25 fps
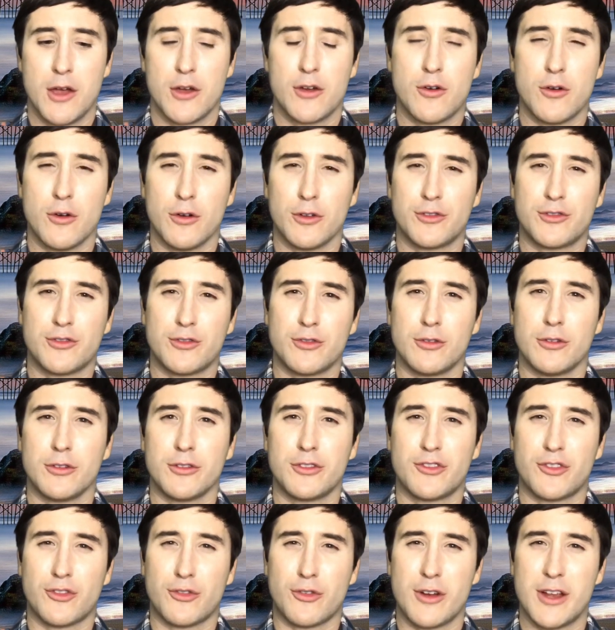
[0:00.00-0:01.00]
Cultural
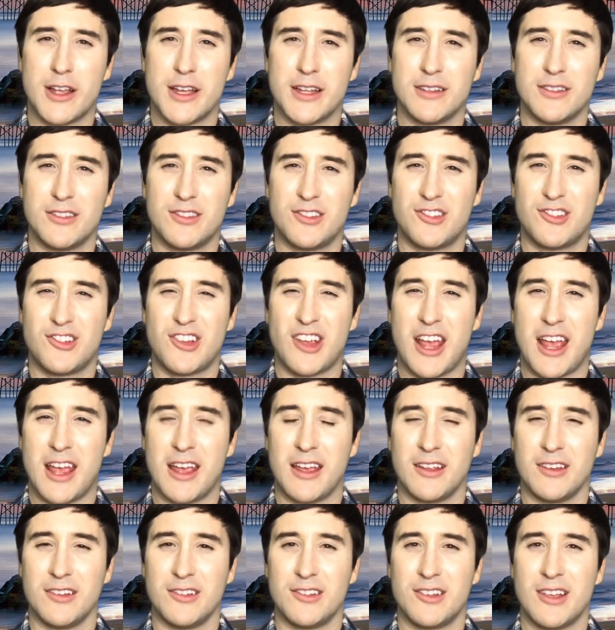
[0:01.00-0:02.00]
trends
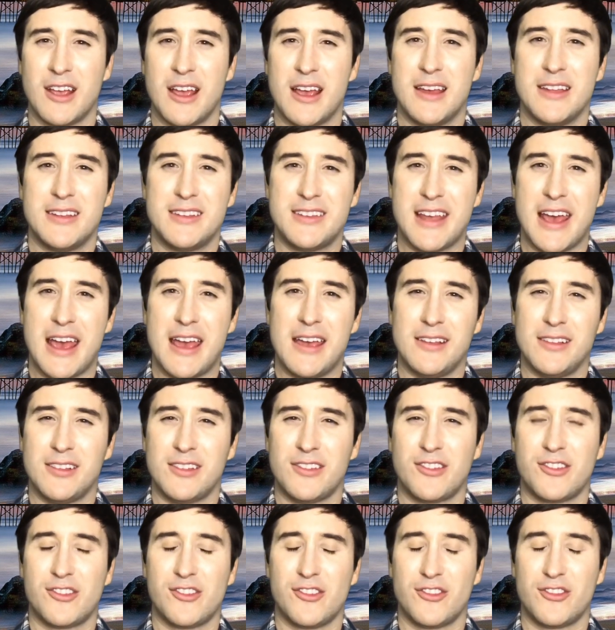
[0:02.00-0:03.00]
change,
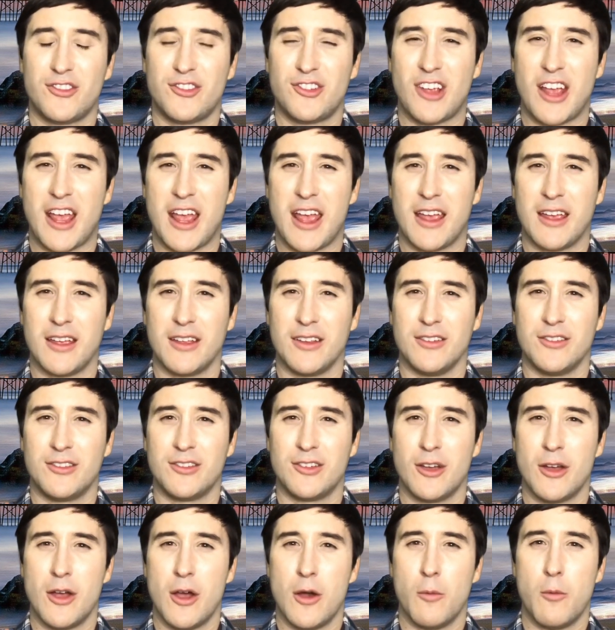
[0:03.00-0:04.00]
tastes
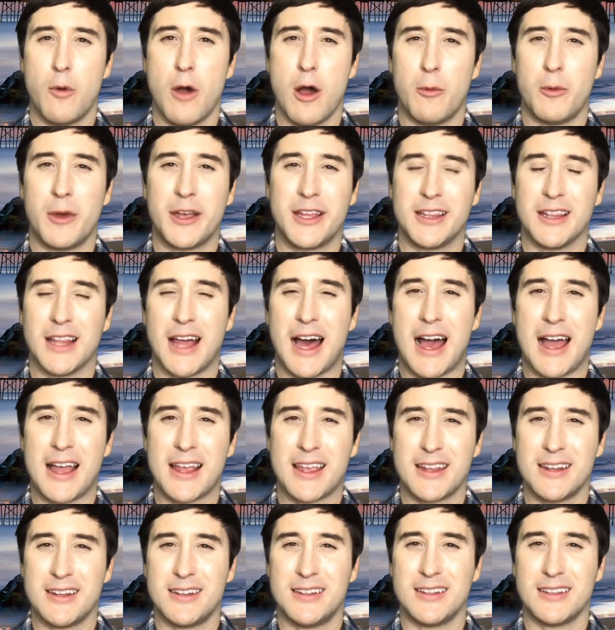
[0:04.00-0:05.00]
change, what we
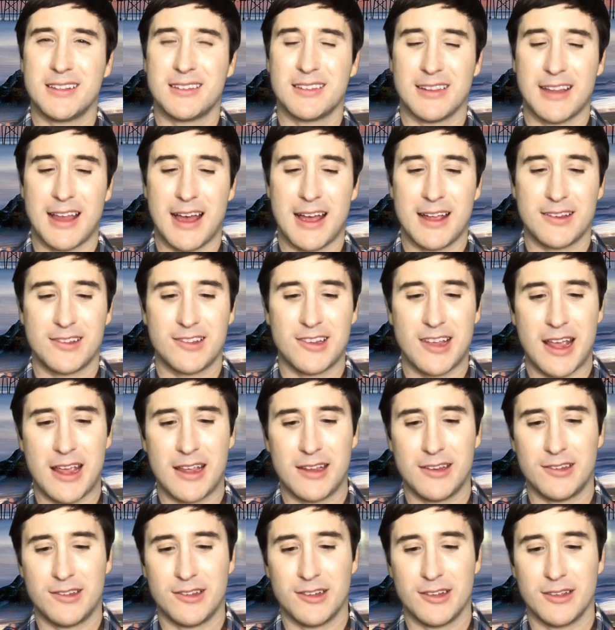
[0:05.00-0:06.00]
like and dislike
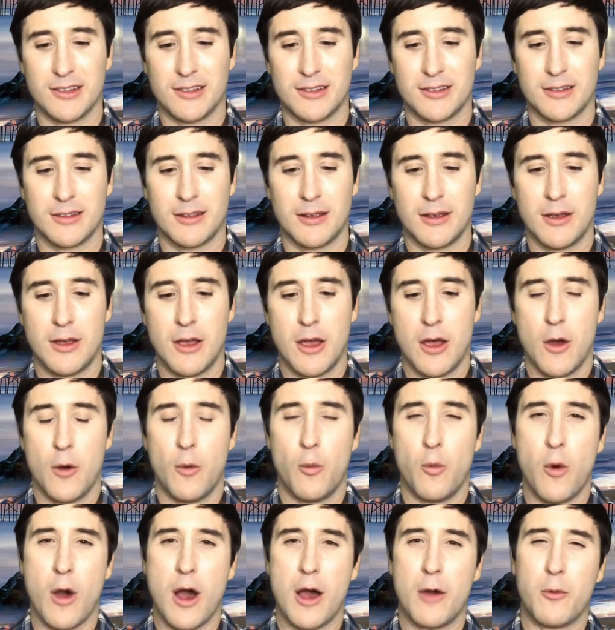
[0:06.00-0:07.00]
changes,
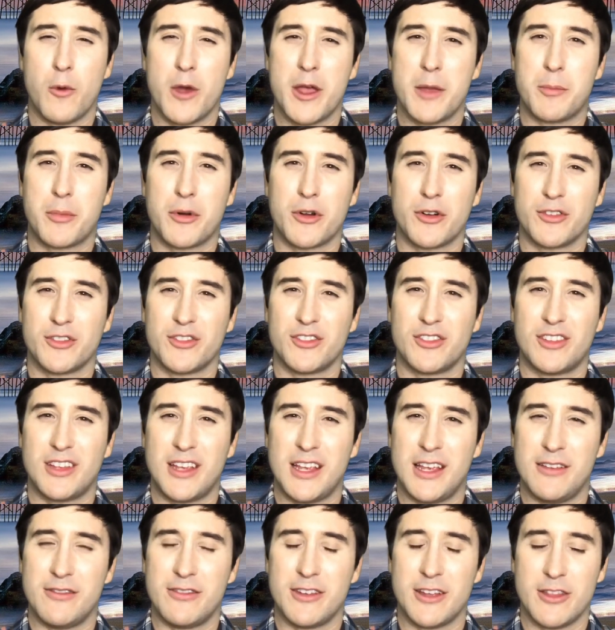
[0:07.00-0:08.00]
what we
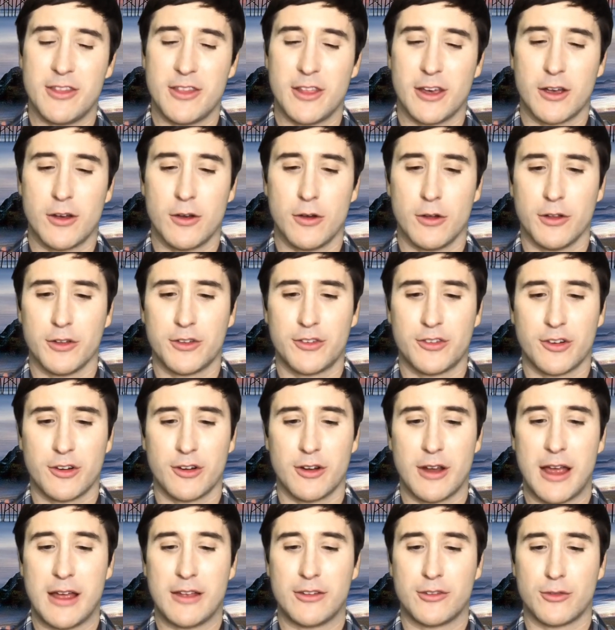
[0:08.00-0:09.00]
perceive in the
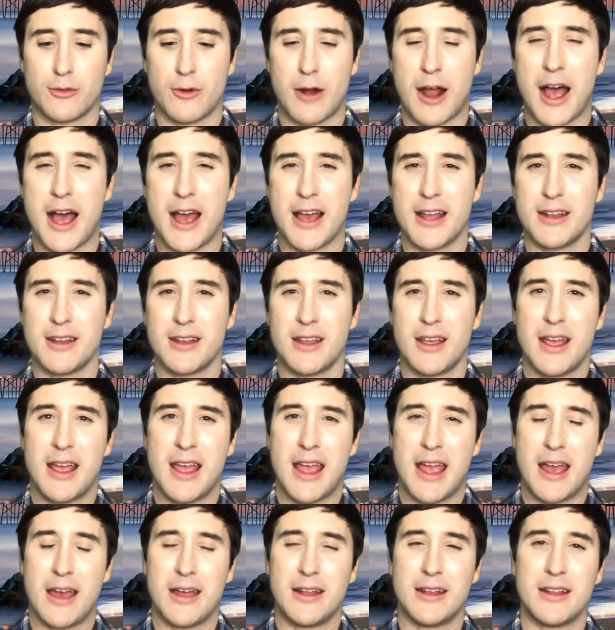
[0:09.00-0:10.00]
culture as right
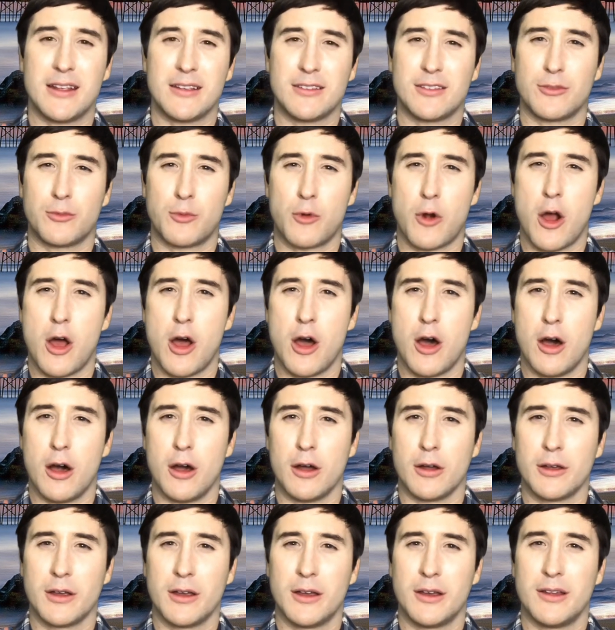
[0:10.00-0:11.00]
and as
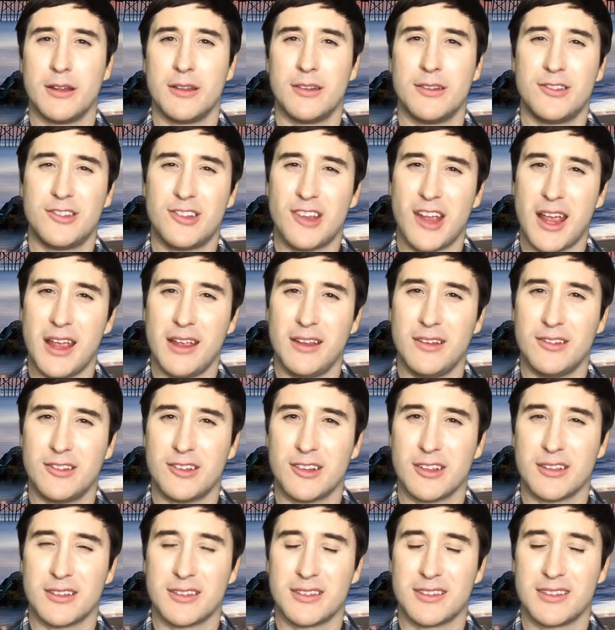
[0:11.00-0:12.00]
wrong
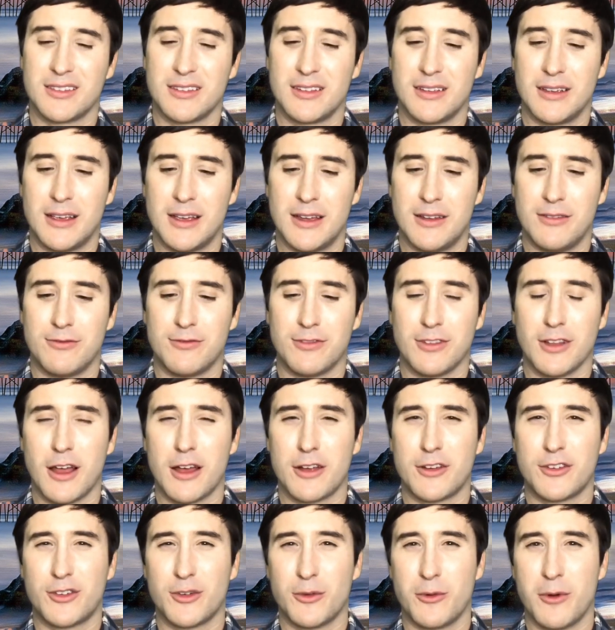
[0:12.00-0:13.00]
changes. It
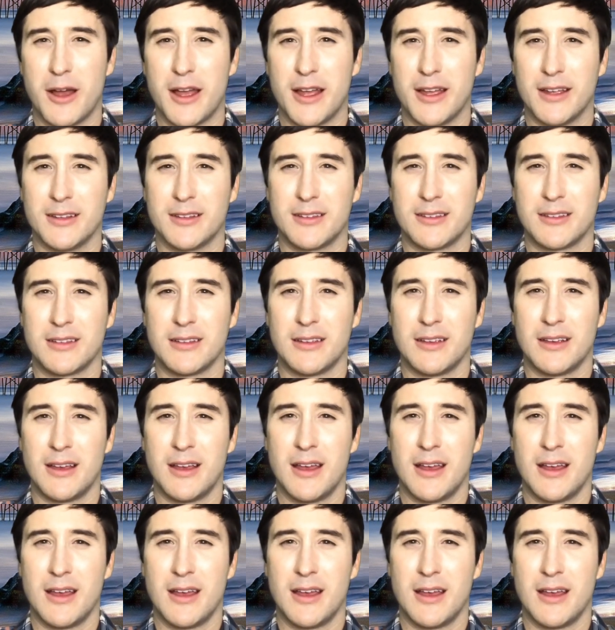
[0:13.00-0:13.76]
fluctuates.